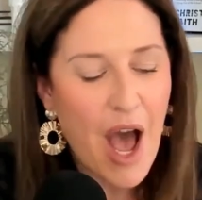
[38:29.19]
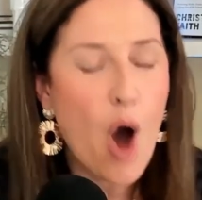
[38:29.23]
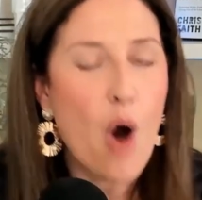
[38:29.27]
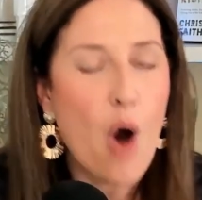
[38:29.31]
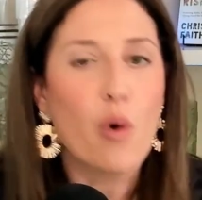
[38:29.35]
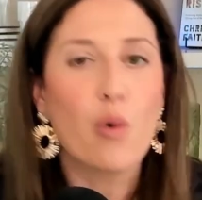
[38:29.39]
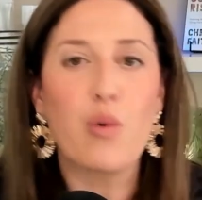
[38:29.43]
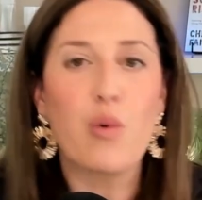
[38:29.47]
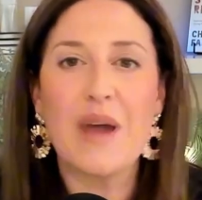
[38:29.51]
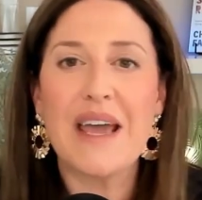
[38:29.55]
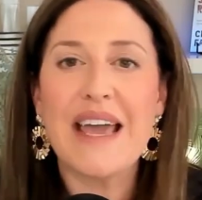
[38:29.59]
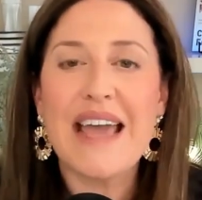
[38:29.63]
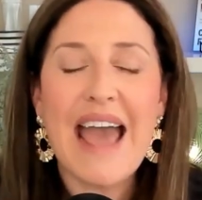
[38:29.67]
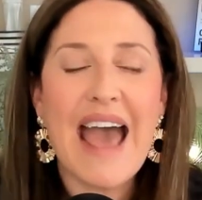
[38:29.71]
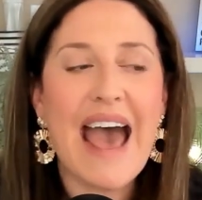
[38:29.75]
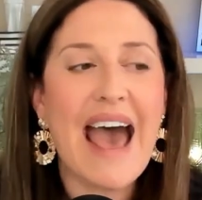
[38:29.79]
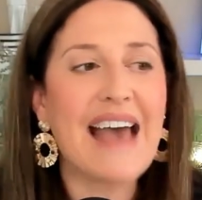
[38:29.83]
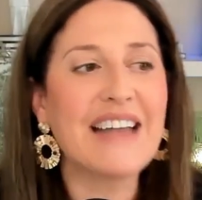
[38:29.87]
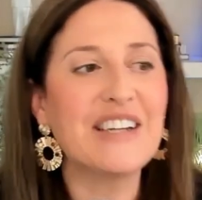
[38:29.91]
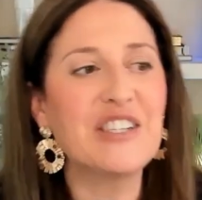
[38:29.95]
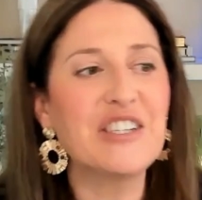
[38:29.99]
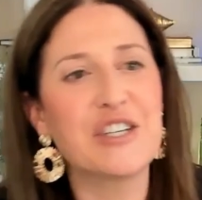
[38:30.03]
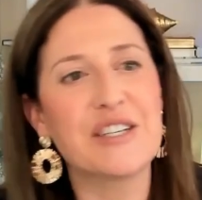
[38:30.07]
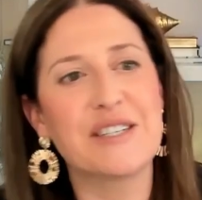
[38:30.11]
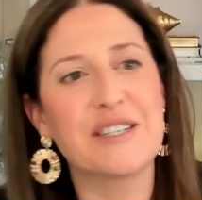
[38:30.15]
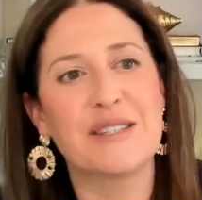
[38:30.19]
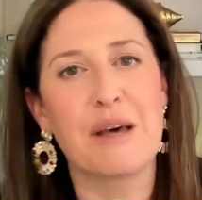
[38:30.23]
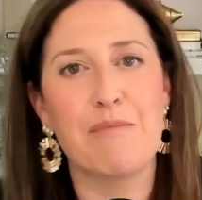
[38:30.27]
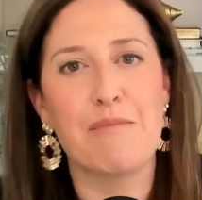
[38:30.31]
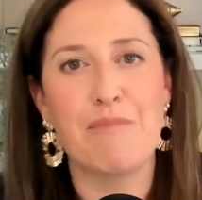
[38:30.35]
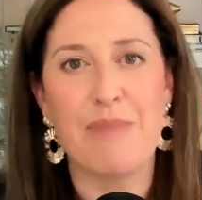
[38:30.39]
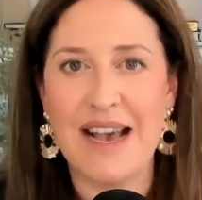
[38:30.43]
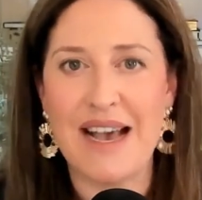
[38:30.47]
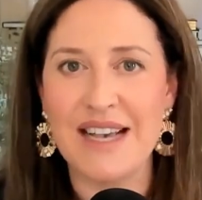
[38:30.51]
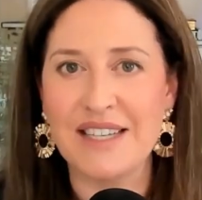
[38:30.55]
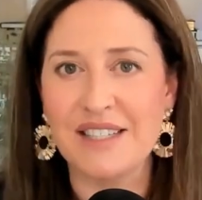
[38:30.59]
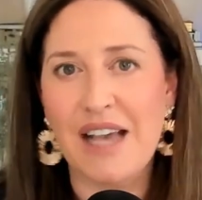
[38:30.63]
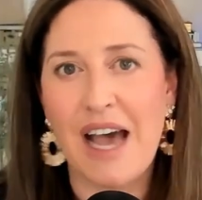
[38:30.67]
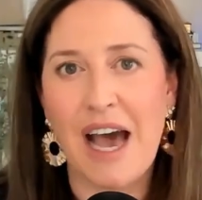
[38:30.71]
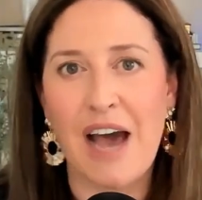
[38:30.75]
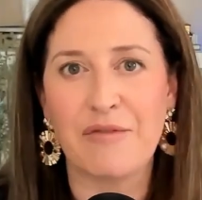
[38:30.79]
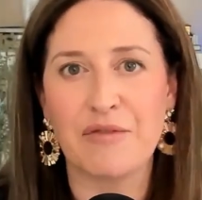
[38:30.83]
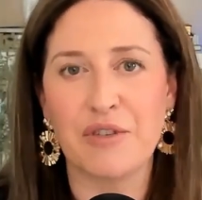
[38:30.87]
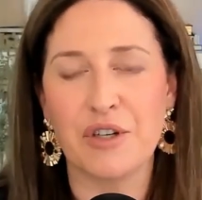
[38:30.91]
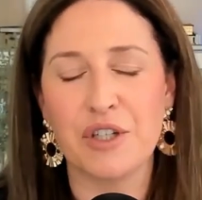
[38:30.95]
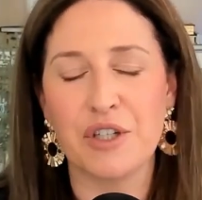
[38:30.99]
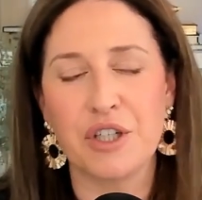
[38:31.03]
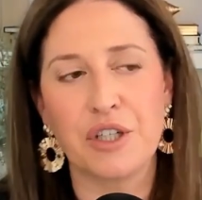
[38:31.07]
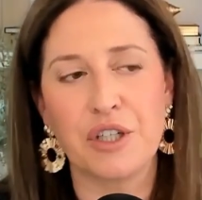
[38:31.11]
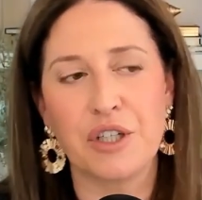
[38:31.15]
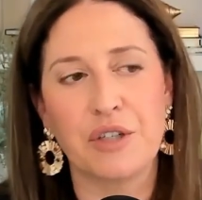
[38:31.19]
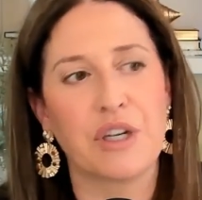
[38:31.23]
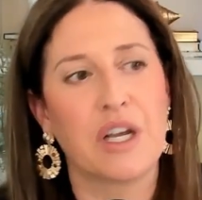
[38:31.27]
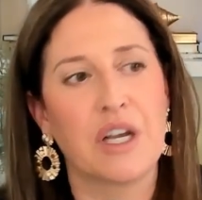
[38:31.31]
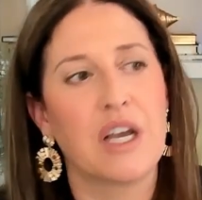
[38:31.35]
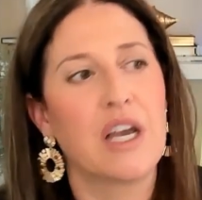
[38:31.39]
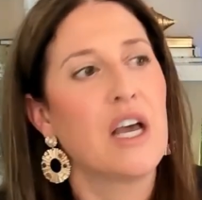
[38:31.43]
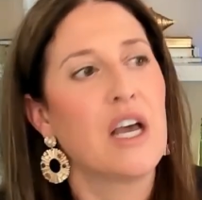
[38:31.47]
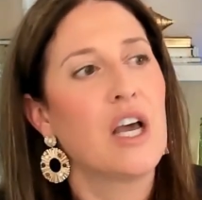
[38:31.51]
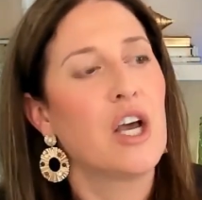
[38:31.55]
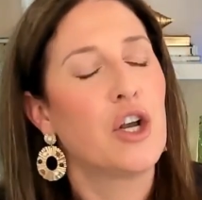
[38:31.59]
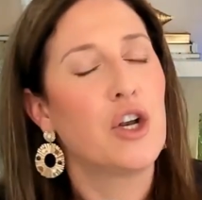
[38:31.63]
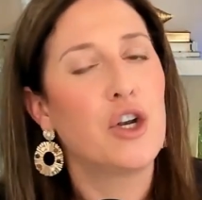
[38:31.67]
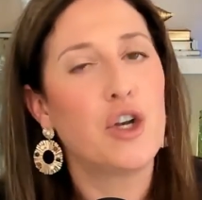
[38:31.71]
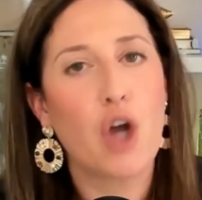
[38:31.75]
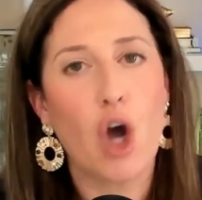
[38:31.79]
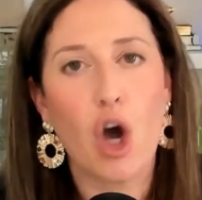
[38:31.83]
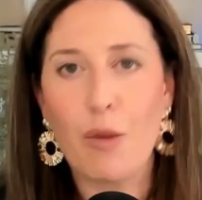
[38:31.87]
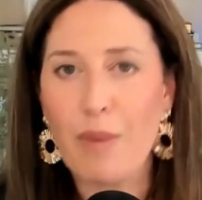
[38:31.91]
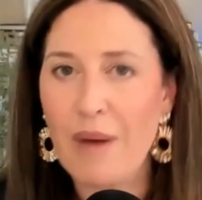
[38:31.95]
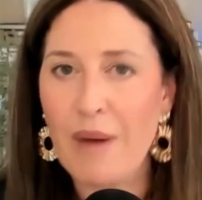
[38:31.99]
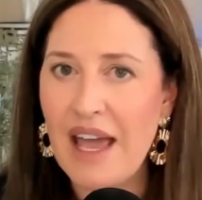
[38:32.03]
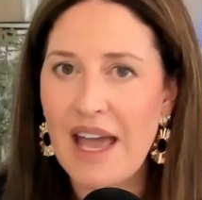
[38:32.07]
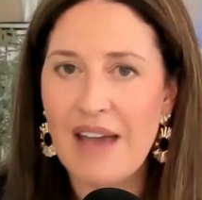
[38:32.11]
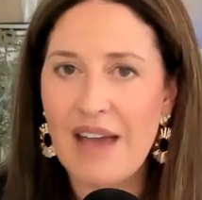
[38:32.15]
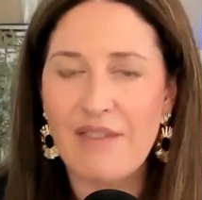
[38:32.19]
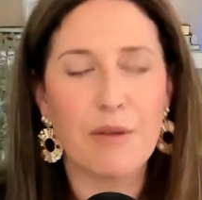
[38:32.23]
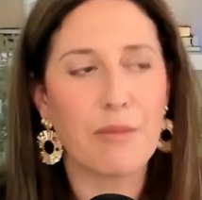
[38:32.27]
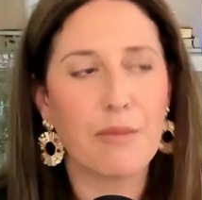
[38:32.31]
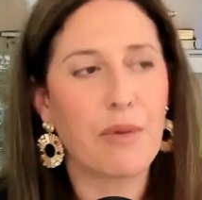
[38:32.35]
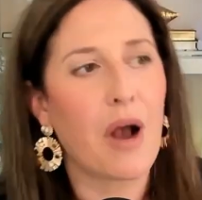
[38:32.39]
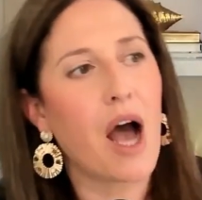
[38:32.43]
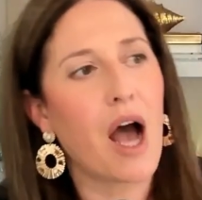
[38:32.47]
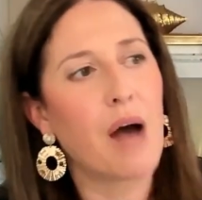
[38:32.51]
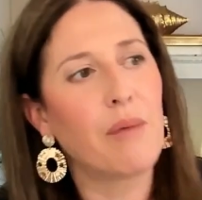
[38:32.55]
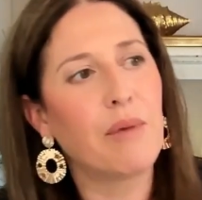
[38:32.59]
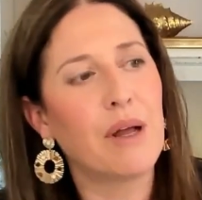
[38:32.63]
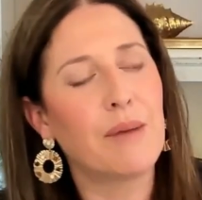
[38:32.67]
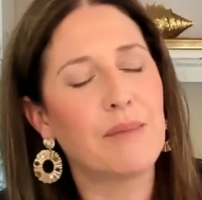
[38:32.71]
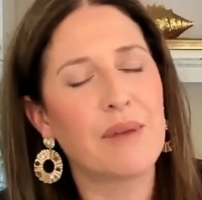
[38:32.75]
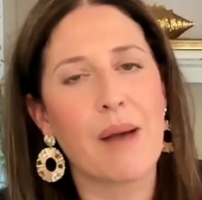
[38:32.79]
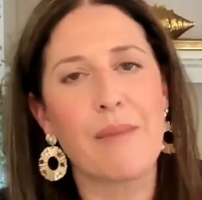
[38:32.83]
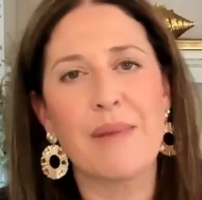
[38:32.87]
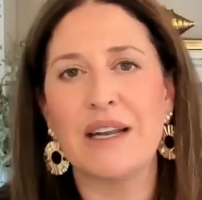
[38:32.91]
We had just the best afternoon. No behavior problem.